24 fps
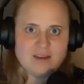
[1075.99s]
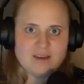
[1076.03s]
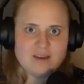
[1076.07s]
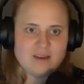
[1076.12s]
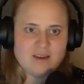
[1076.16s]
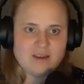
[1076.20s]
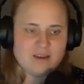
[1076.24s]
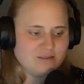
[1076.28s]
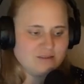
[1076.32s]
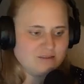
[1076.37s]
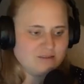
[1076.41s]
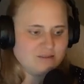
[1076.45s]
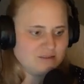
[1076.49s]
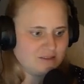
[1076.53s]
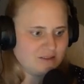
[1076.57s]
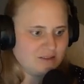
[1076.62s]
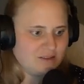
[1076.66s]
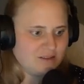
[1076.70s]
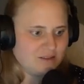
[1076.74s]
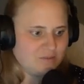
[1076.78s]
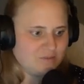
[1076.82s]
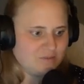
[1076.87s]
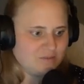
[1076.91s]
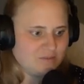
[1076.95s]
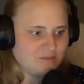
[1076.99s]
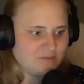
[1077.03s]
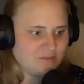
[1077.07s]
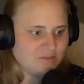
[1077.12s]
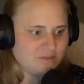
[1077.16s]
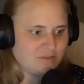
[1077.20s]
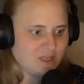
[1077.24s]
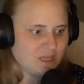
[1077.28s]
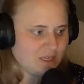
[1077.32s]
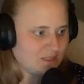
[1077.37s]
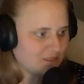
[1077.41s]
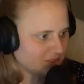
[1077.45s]
and
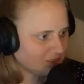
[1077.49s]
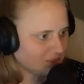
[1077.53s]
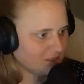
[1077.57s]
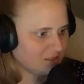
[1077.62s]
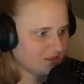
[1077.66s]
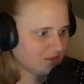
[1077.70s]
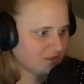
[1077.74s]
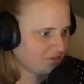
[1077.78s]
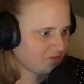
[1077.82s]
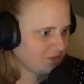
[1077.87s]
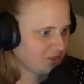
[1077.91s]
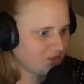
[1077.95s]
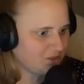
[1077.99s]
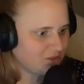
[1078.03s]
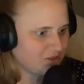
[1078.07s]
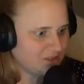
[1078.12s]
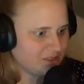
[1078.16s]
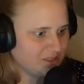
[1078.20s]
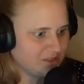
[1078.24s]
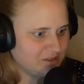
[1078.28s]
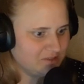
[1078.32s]
he did this video here.